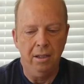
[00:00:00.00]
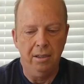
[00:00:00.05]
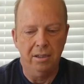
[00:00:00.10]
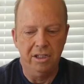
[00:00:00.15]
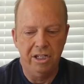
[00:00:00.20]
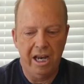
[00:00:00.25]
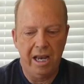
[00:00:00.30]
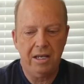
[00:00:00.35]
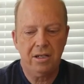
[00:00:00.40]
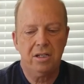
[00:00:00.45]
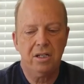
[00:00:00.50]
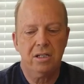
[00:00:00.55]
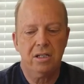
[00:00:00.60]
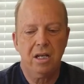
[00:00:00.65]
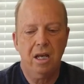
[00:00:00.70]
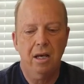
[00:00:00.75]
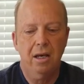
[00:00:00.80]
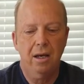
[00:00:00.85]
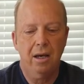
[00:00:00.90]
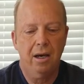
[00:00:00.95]

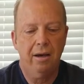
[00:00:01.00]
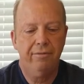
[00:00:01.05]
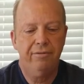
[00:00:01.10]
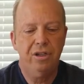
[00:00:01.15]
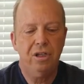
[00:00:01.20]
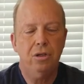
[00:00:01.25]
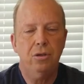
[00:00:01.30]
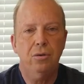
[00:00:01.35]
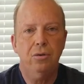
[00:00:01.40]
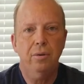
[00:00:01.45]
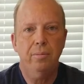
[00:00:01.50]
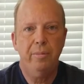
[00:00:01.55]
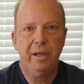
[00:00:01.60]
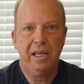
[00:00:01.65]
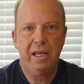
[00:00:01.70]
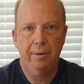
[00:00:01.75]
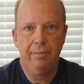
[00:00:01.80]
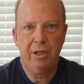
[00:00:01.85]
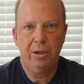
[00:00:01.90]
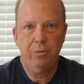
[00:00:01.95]
chances of you
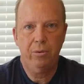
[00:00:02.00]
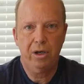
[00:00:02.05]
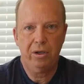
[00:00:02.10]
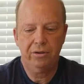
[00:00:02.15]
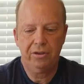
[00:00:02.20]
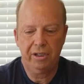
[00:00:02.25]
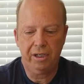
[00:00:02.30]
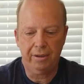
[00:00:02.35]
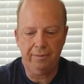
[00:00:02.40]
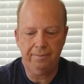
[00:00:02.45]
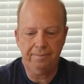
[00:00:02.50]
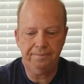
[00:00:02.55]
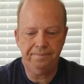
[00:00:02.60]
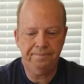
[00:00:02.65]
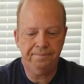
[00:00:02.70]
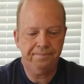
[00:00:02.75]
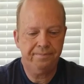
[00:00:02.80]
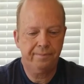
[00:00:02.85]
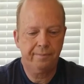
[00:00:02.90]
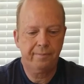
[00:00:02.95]
becoming wealthy
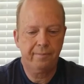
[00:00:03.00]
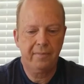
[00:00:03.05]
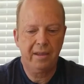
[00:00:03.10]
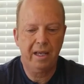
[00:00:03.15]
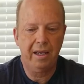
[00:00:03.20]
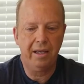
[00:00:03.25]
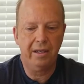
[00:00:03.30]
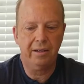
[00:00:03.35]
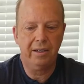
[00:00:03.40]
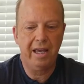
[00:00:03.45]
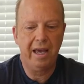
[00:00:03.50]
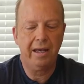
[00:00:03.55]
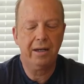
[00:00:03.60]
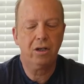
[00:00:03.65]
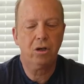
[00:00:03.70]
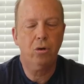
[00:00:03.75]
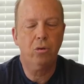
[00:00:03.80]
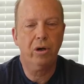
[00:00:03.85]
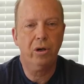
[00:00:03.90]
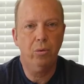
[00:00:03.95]
in
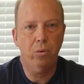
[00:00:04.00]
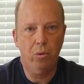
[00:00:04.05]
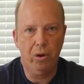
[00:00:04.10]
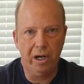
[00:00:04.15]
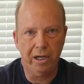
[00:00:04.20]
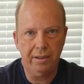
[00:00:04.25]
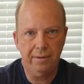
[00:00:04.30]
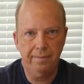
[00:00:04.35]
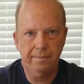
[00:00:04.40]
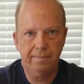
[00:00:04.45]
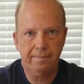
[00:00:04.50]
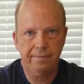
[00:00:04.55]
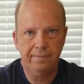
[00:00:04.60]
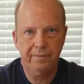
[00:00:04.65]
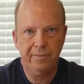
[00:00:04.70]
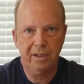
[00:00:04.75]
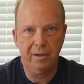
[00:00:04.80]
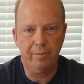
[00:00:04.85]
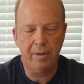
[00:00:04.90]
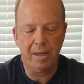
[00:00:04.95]
category 1,
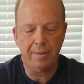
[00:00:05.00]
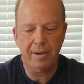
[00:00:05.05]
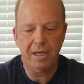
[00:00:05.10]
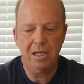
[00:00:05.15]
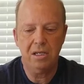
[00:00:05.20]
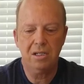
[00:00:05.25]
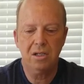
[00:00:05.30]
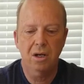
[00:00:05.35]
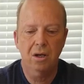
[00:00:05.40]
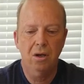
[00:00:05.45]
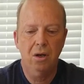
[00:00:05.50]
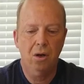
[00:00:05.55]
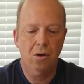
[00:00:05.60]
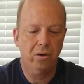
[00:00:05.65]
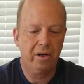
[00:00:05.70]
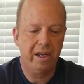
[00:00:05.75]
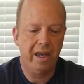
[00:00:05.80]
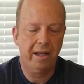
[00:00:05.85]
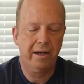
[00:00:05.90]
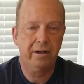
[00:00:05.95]
the Mimis,
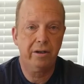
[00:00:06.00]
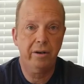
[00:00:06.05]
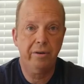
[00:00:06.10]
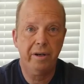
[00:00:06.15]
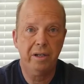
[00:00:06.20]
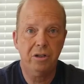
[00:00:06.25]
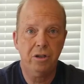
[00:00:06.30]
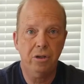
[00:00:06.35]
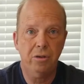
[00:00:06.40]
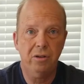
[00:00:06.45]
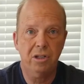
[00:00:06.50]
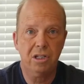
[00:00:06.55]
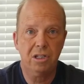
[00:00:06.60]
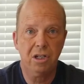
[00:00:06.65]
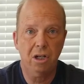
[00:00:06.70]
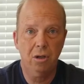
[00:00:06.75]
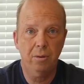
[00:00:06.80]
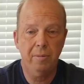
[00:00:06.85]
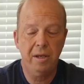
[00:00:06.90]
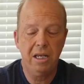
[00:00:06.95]
or category 2, the
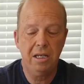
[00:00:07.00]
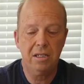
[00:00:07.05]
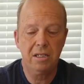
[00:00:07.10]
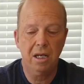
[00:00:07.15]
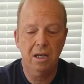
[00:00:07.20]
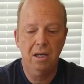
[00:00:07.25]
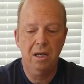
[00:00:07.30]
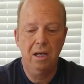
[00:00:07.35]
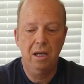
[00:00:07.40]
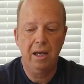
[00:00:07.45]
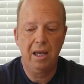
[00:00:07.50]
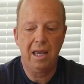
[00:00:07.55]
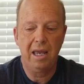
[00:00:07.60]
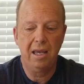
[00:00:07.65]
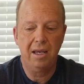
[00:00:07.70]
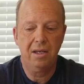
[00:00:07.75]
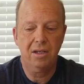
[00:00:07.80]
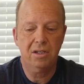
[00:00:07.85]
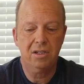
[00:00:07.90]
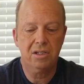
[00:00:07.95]
Slomies,
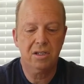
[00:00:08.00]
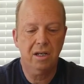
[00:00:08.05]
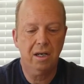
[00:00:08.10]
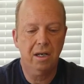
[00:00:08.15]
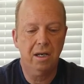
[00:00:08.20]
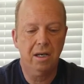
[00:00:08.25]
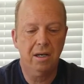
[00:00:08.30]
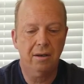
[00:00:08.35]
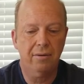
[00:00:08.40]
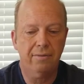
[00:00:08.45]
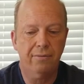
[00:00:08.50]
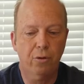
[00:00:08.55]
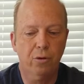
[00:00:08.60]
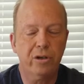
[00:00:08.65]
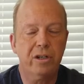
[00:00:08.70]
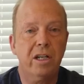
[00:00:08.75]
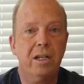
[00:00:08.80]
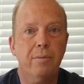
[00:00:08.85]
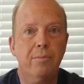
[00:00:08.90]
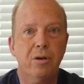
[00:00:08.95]
is
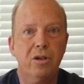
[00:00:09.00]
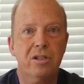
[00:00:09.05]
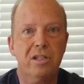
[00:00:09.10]
14%.